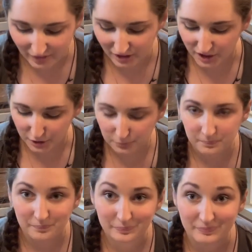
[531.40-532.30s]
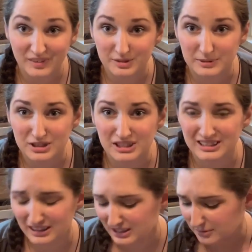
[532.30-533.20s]
you know, especially because
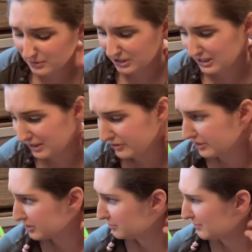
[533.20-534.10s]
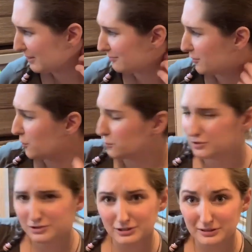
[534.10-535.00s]
I think I'm gonna get rid of some of my old
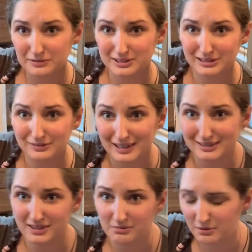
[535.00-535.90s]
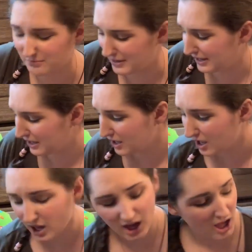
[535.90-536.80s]
stuff because I've had some of my
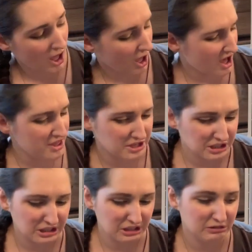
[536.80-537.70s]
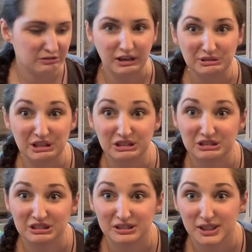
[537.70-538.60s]
other
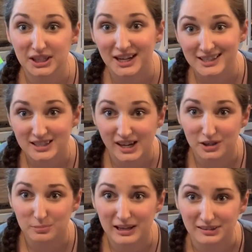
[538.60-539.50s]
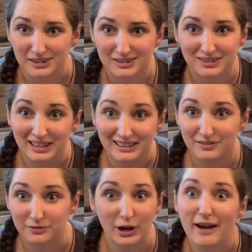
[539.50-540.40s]
foundation and eyeshadow palettes, like,
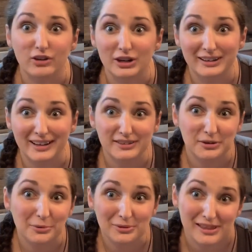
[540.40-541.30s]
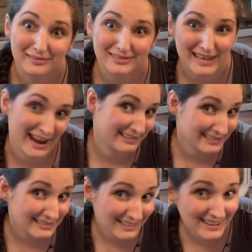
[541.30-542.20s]
forever, and I know that
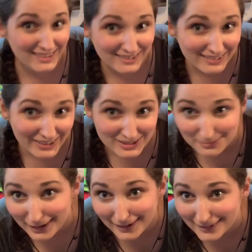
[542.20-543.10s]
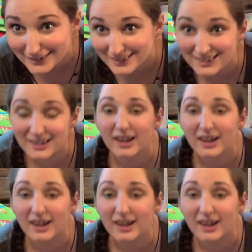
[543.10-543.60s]
technically they're expired,